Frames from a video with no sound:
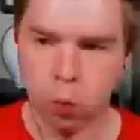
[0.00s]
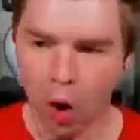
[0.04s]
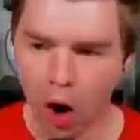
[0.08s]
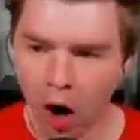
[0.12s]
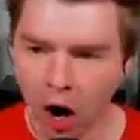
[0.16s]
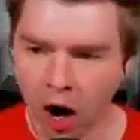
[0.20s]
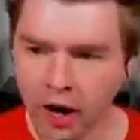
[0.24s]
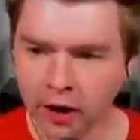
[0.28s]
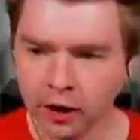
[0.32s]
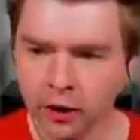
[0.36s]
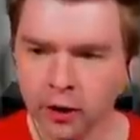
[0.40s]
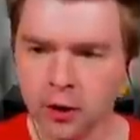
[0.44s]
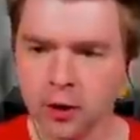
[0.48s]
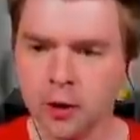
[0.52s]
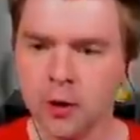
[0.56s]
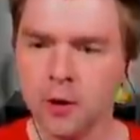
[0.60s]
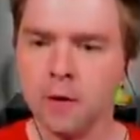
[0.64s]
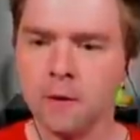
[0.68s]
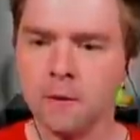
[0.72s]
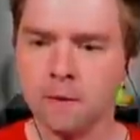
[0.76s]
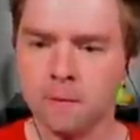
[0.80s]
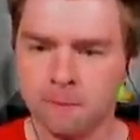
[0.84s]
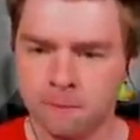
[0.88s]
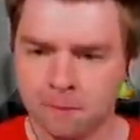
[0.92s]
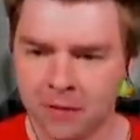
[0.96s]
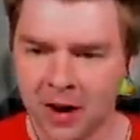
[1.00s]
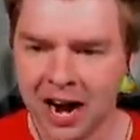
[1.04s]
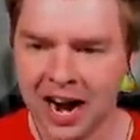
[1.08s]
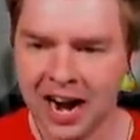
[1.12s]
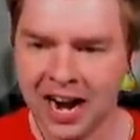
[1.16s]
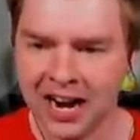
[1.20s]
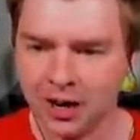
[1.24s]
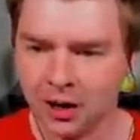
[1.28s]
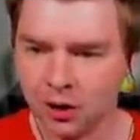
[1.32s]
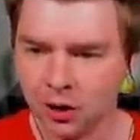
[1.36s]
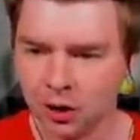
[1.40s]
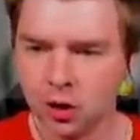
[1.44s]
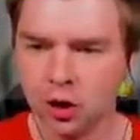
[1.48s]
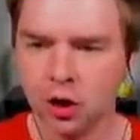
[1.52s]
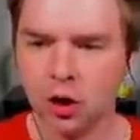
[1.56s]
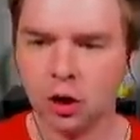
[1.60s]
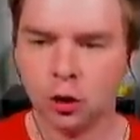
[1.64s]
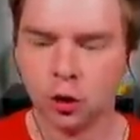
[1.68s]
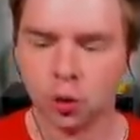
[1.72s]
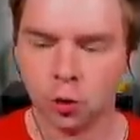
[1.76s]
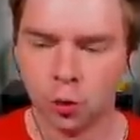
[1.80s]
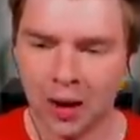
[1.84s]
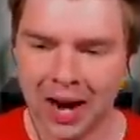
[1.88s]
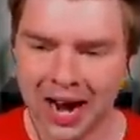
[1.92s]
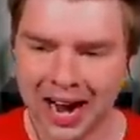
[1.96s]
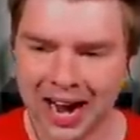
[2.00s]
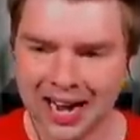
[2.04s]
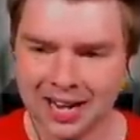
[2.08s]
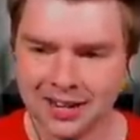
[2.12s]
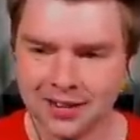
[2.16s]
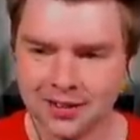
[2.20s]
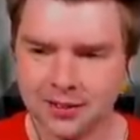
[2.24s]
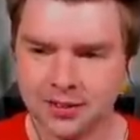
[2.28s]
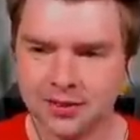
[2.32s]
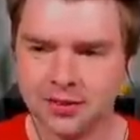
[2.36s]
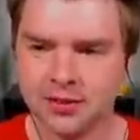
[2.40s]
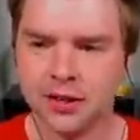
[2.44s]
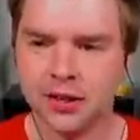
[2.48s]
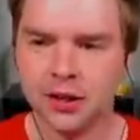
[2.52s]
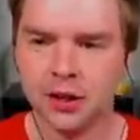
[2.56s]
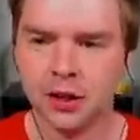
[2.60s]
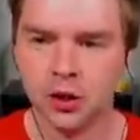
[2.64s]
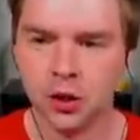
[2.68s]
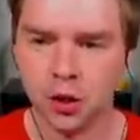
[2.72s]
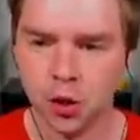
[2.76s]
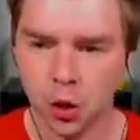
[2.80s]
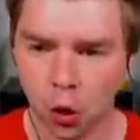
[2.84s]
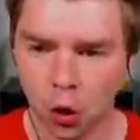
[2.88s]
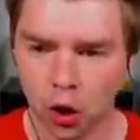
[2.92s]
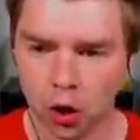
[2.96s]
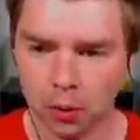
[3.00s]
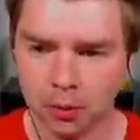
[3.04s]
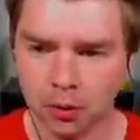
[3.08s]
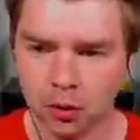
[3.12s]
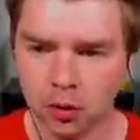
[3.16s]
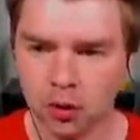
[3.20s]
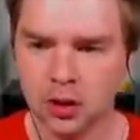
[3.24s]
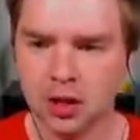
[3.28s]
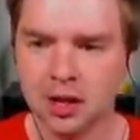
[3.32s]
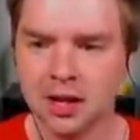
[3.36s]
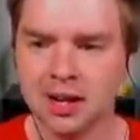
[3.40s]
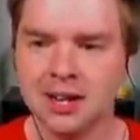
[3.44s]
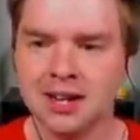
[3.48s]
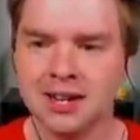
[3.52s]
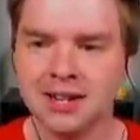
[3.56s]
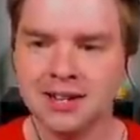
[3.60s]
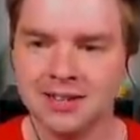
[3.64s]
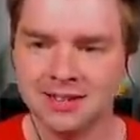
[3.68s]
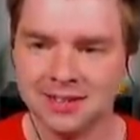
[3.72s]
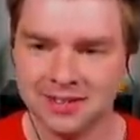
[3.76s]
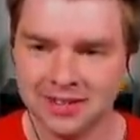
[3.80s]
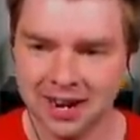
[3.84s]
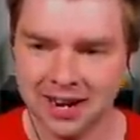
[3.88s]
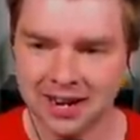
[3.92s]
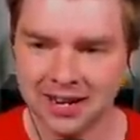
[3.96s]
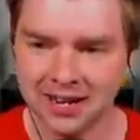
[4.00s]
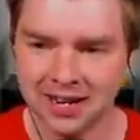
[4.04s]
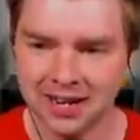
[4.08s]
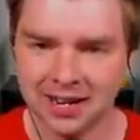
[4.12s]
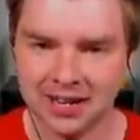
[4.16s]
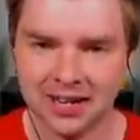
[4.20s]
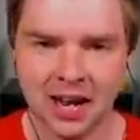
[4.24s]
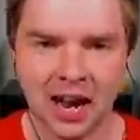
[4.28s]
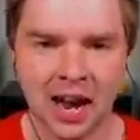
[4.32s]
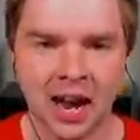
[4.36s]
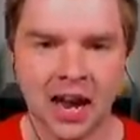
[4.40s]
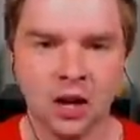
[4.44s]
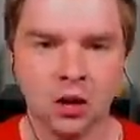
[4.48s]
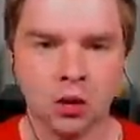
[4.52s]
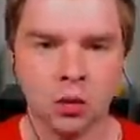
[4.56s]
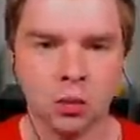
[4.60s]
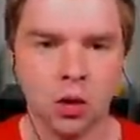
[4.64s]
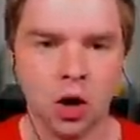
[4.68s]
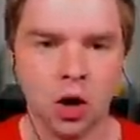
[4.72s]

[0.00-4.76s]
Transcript: Water, fire, grass, normal, psychic, and